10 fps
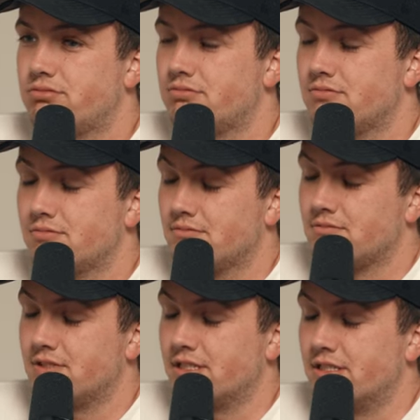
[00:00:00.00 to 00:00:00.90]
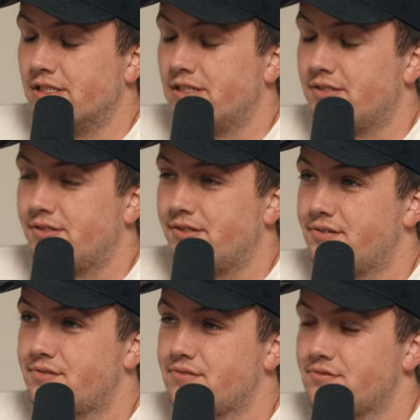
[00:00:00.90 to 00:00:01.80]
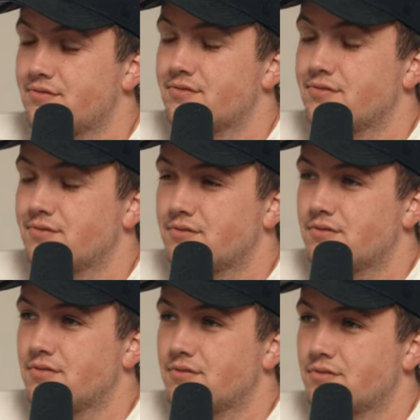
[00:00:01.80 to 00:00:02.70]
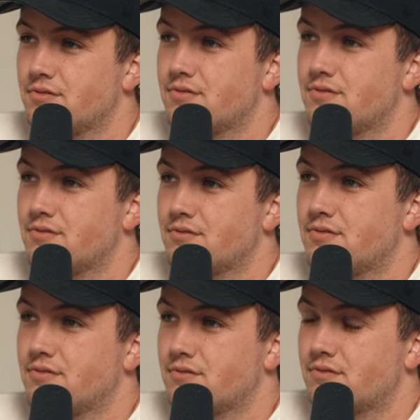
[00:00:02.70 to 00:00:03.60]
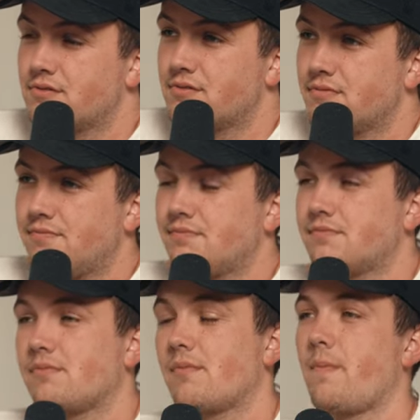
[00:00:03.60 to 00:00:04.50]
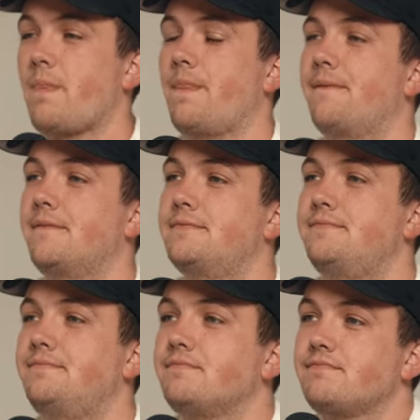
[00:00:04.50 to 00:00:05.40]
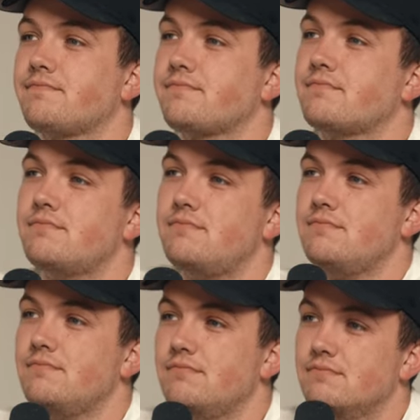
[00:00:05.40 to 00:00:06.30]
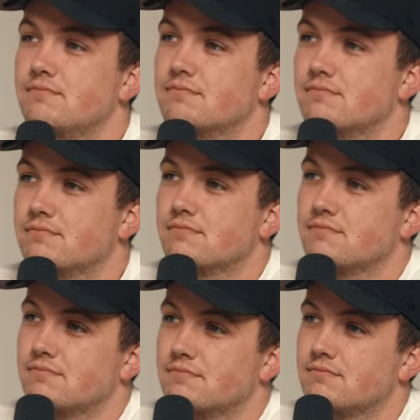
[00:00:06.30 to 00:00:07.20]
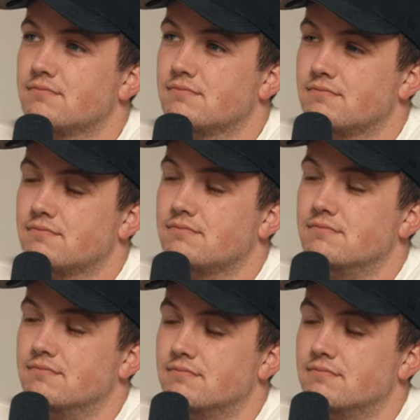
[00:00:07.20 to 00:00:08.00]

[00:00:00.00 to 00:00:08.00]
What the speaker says: (not speaking)